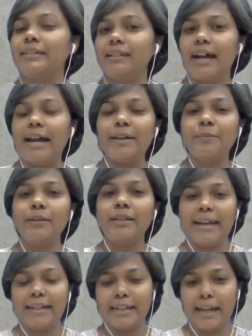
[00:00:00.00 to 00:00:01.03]
I am a
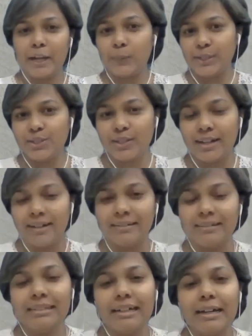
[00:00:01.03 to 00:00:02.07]
light language
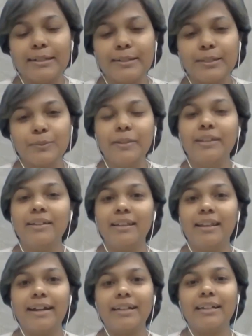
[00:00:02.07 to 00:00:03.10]
channel. I speak
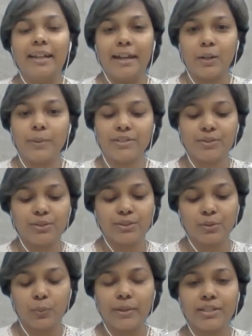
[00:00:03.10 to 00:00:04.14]
light languages,
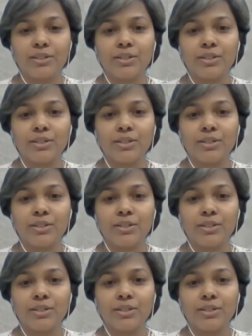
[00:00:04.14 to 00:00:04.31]
which